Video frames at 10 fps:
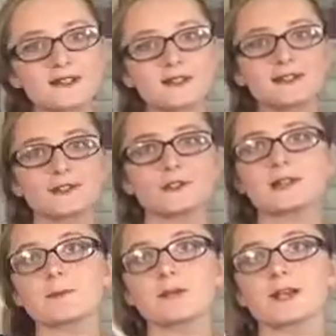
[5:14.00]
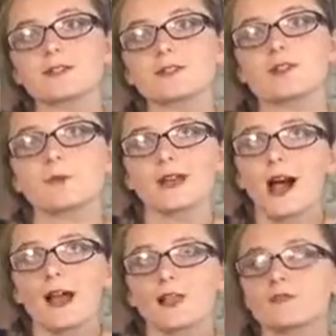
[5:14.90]
this looks interesting, because you know me,
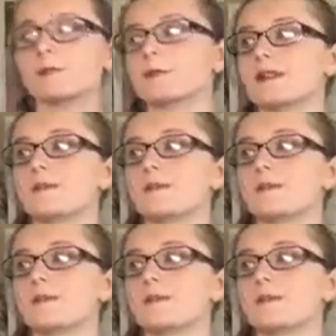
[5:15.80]
I love mermaids.